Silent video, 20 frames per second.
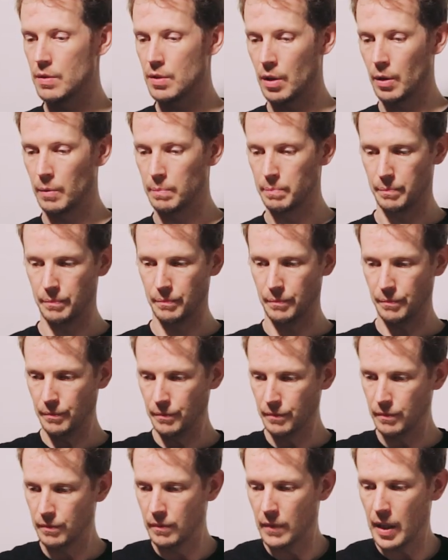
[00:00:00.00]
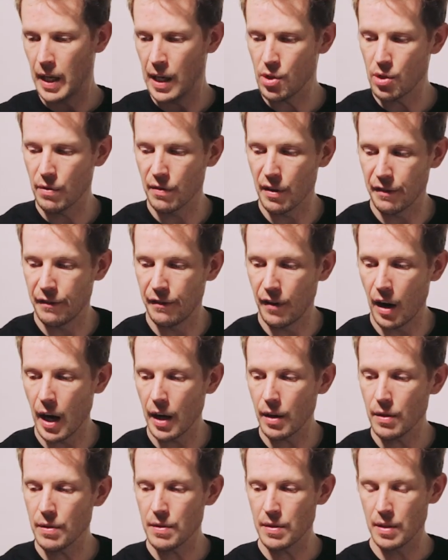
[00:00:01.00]
So each of the
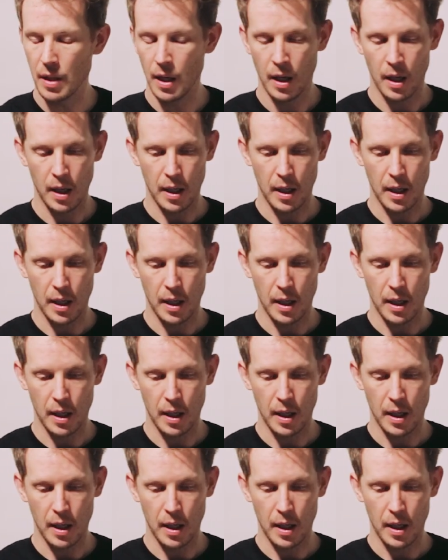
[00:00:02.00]
files